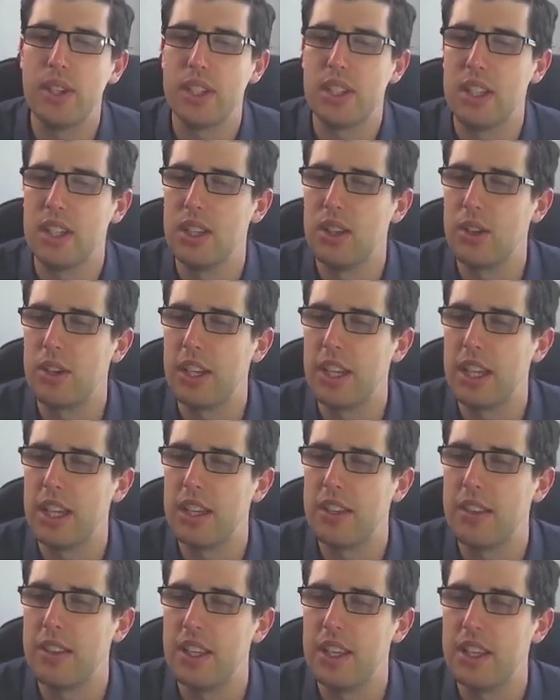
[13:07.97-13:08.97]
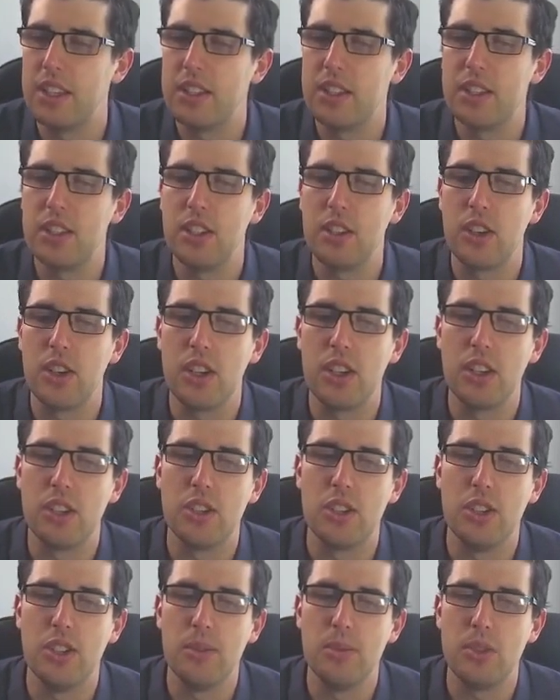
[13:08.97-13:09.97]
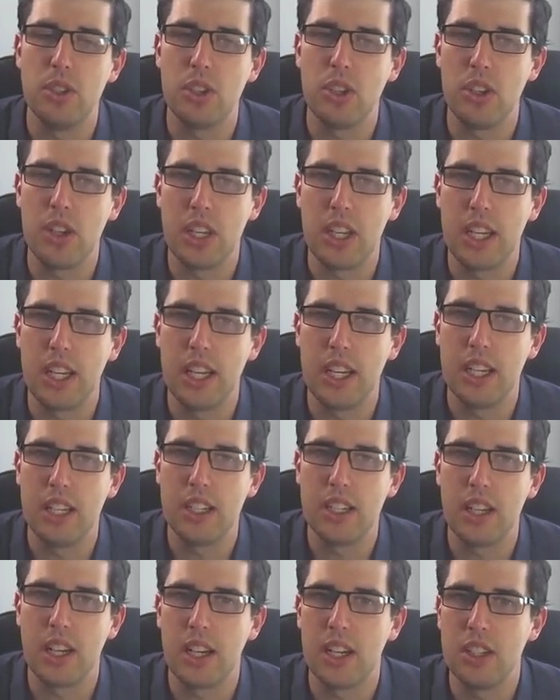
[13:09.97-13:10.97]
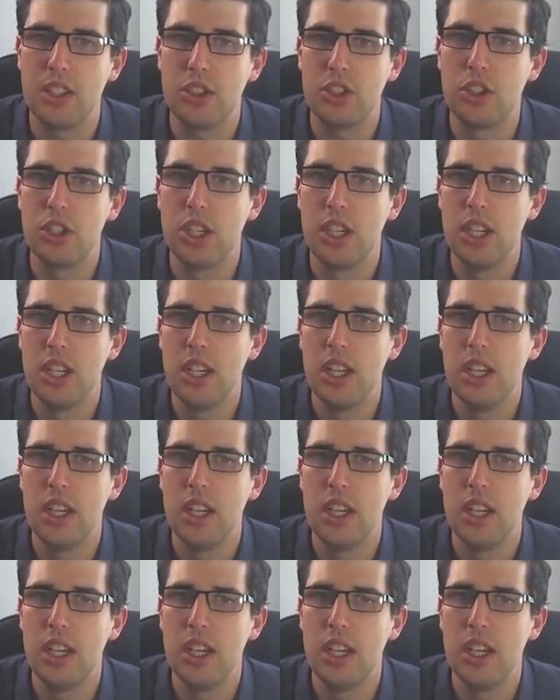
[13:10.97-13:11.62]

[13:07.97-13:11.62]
obviously looking at this, you got your terms, you got your get in touch.